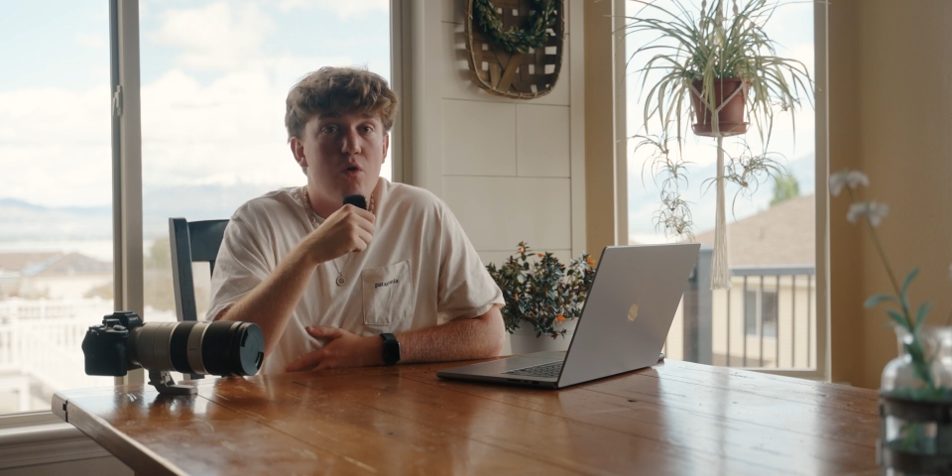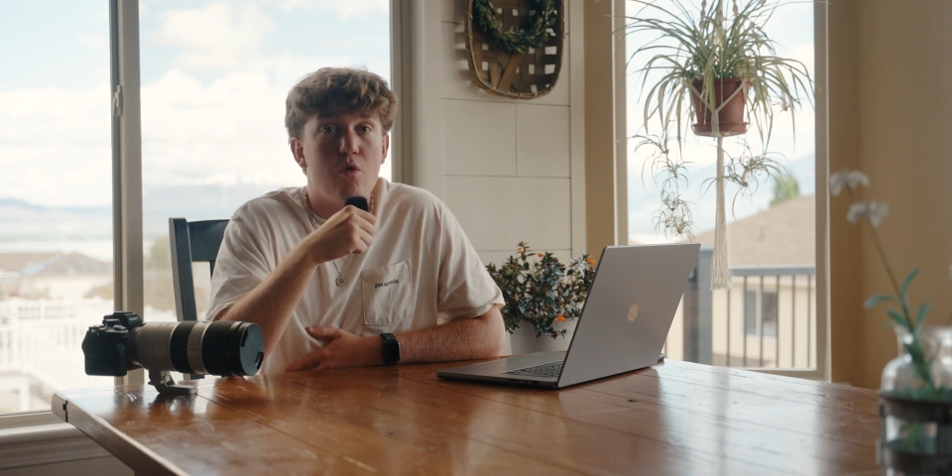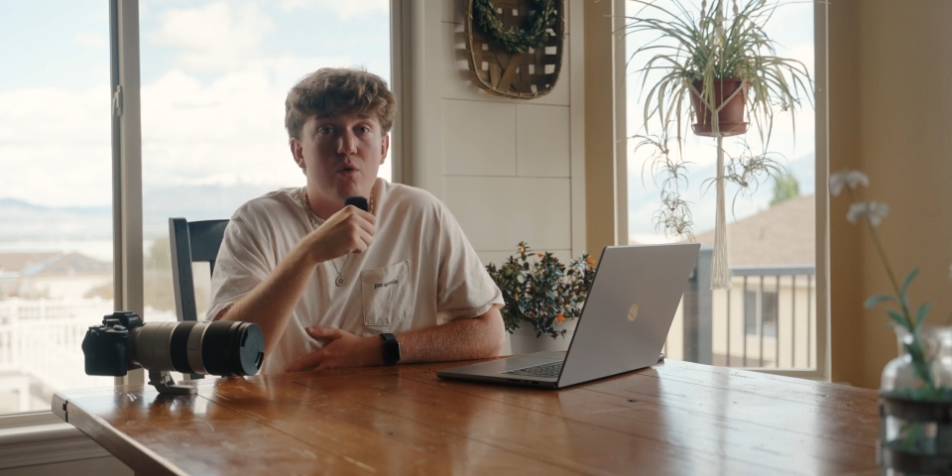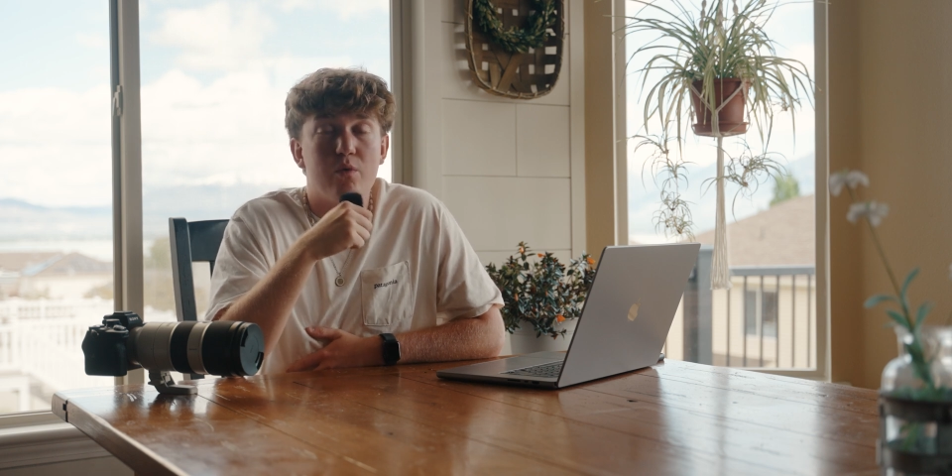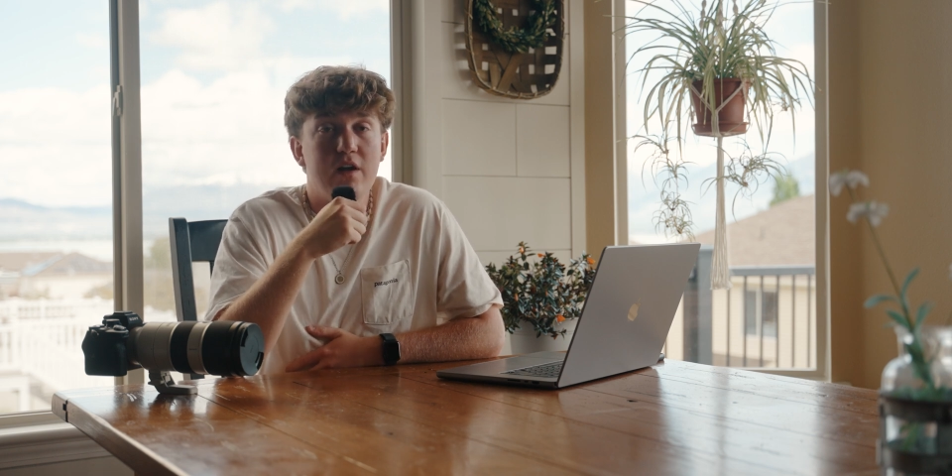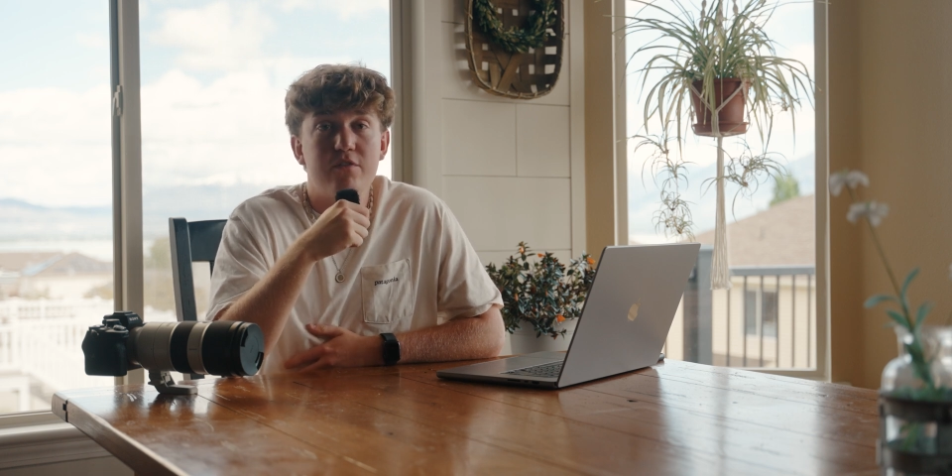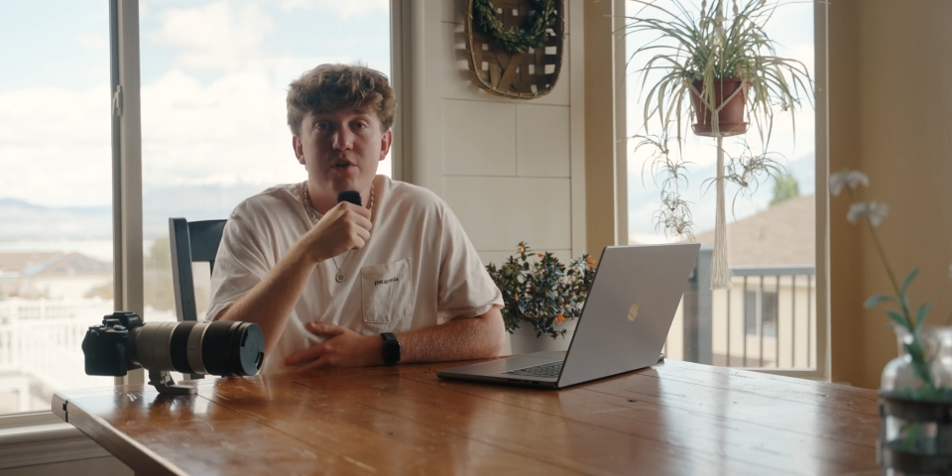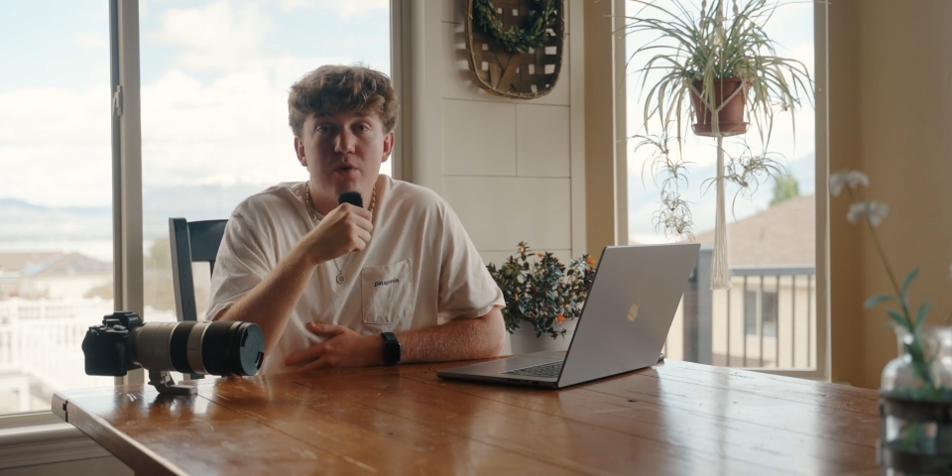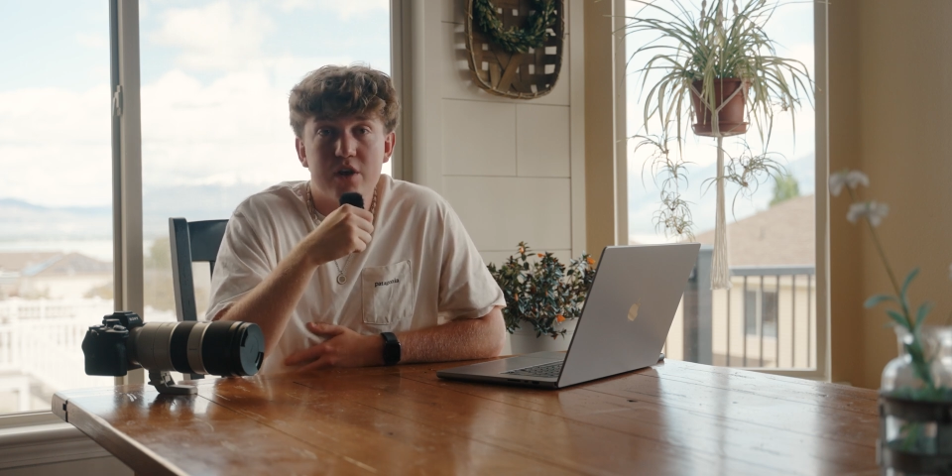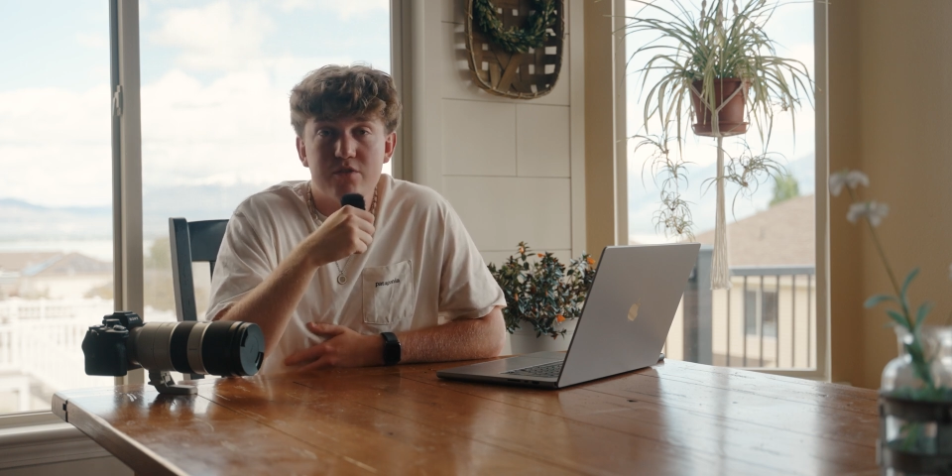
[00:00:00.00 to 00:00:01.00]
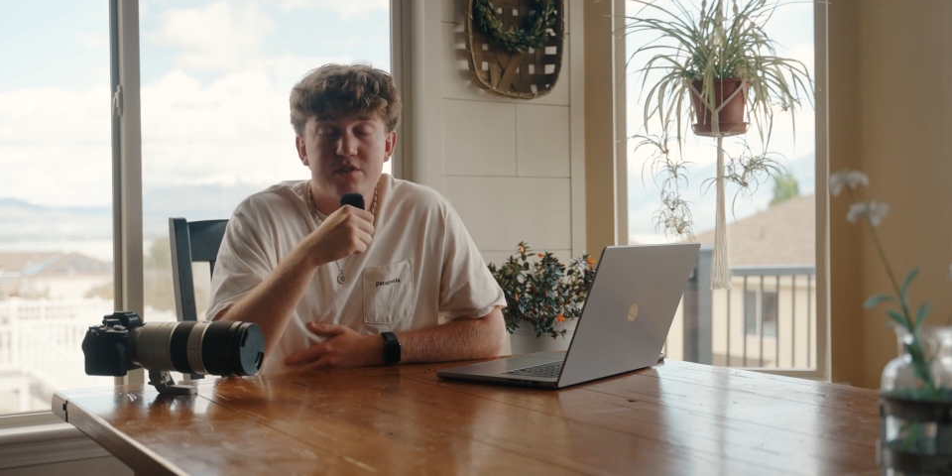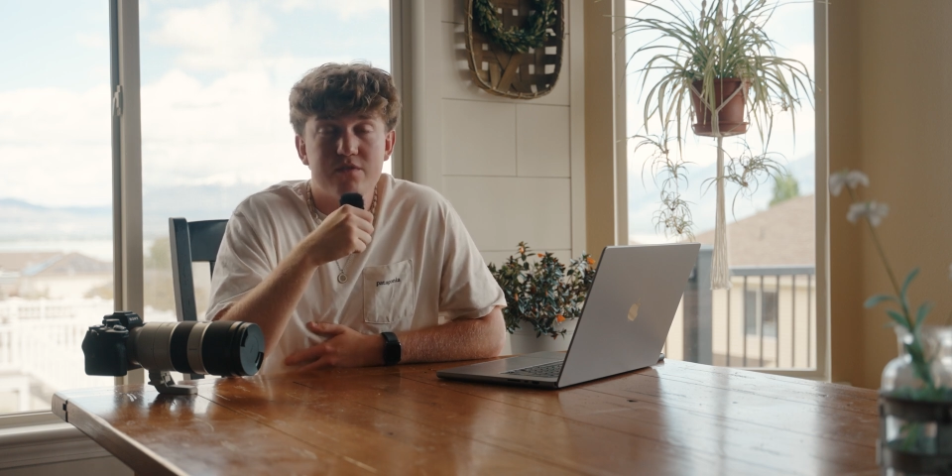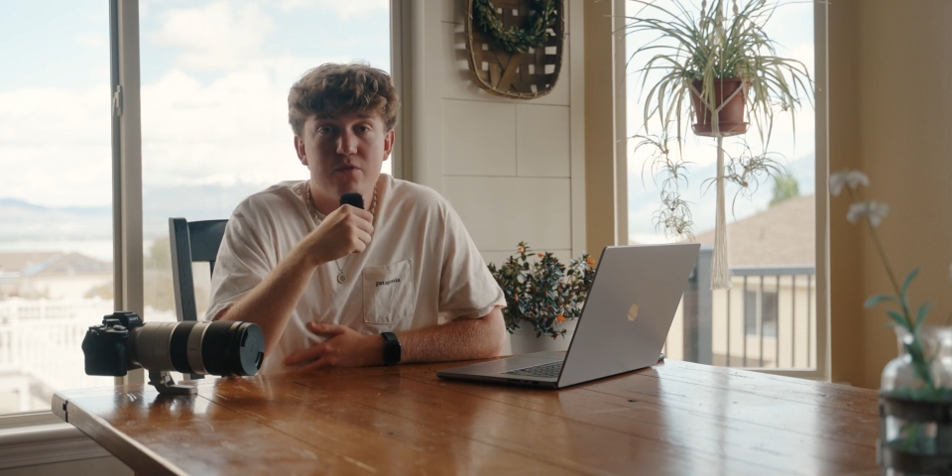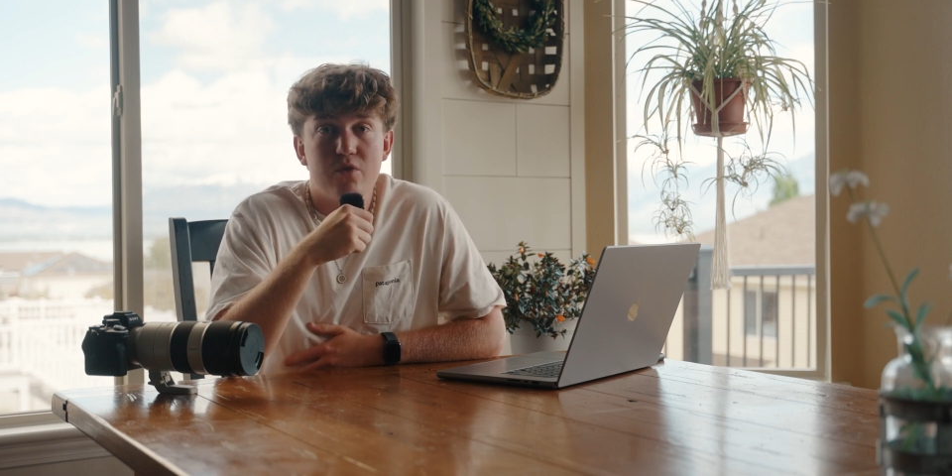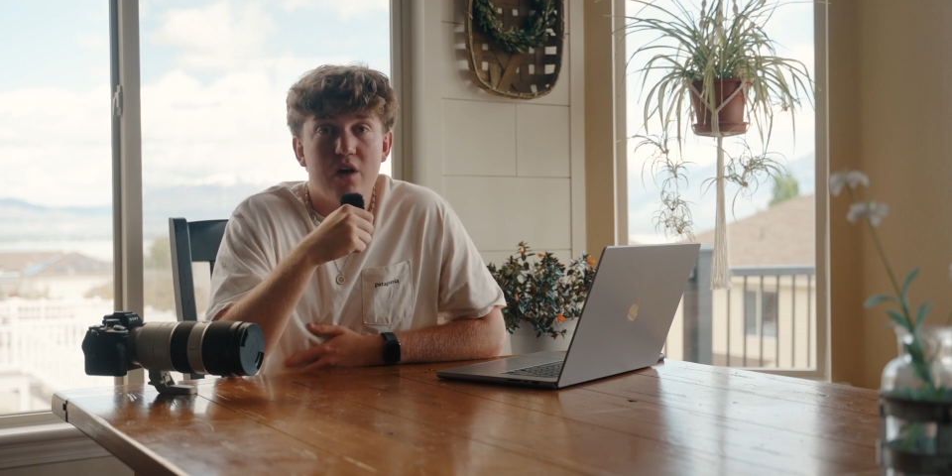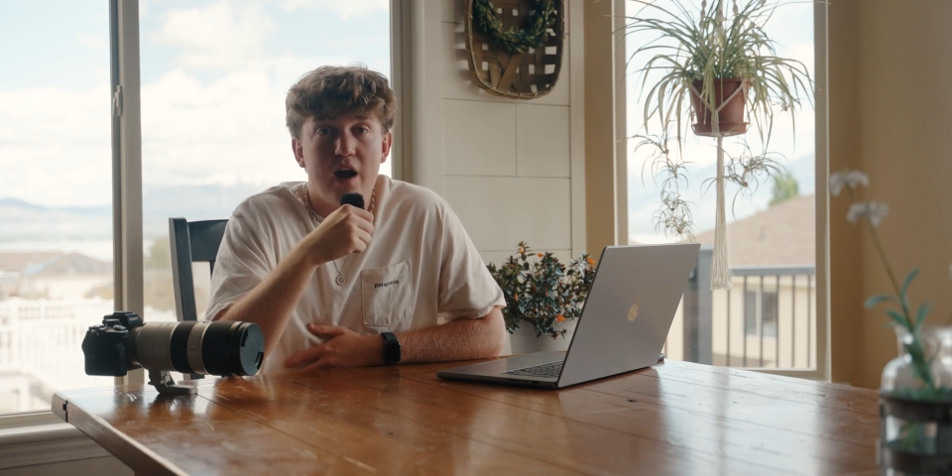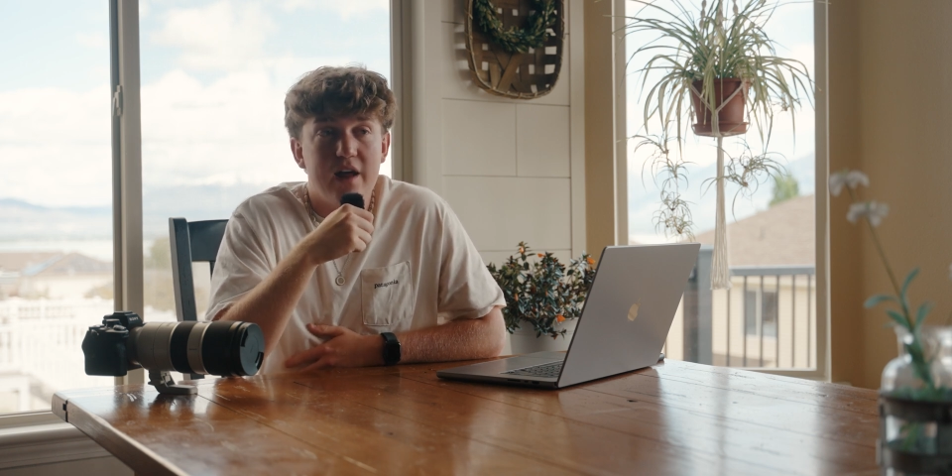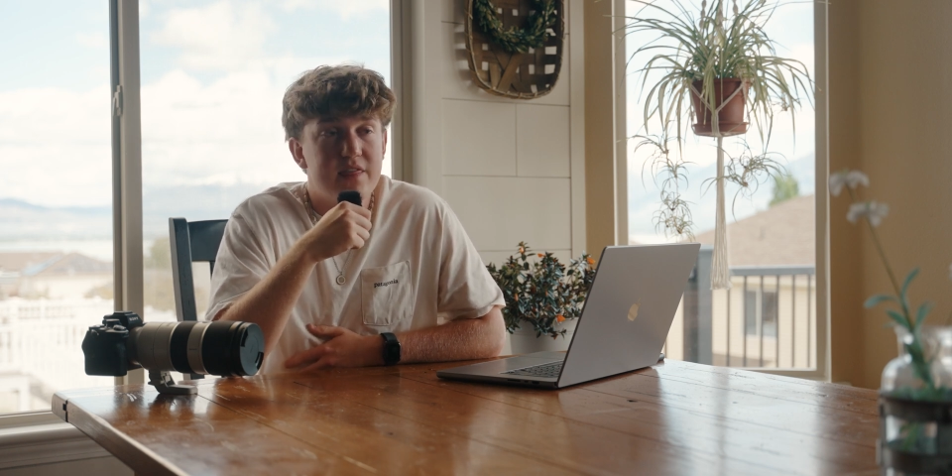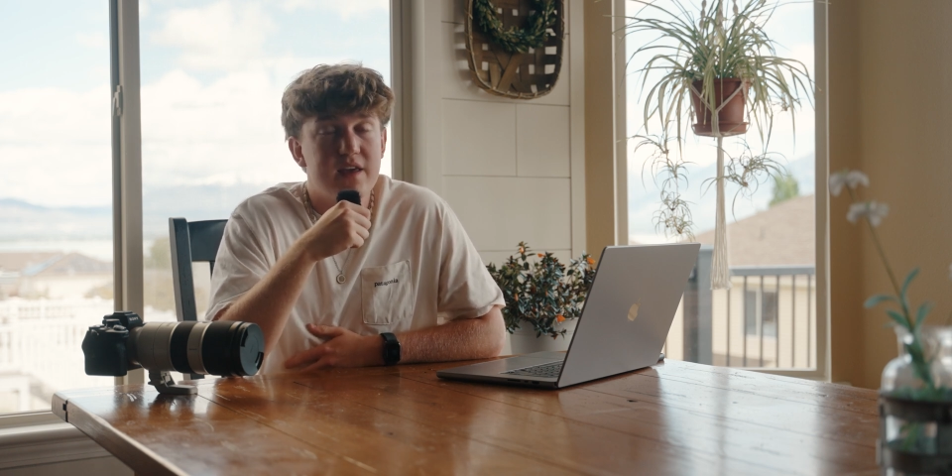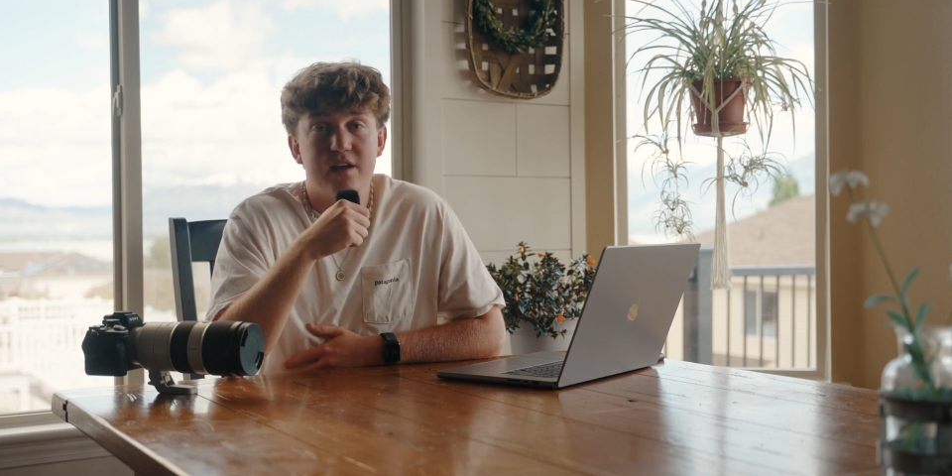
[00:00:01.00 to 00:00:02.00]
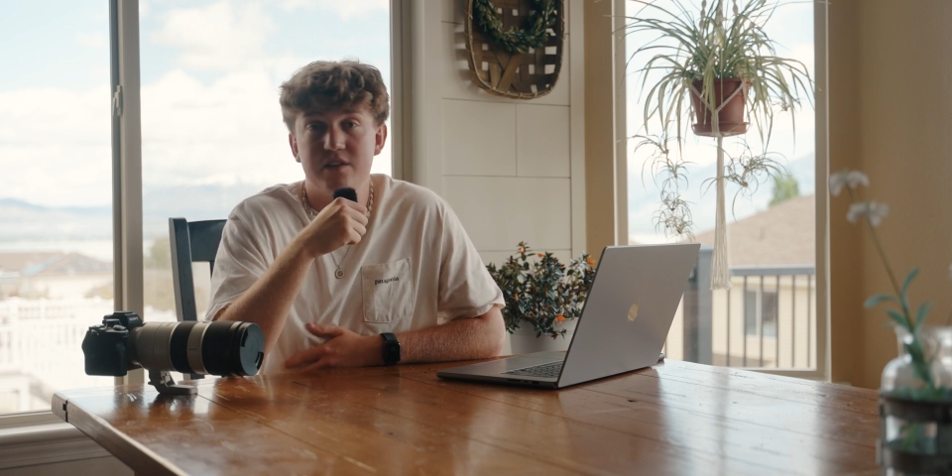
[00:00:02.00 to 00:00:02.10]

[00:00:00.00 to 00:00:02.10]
or whatever you wanna use it for, I think